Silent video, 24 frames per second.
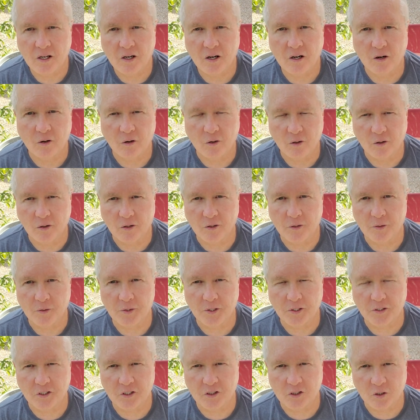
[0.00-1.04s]
or the
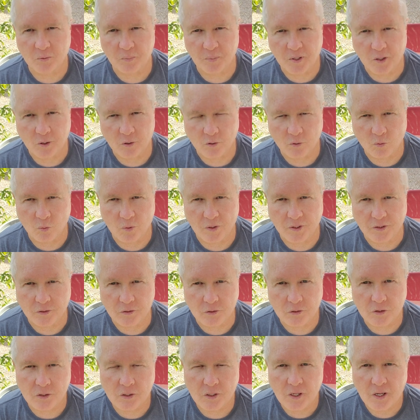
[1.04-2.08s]
disappeared
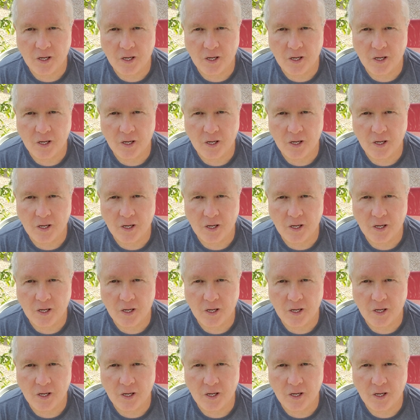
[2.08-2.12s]
ones.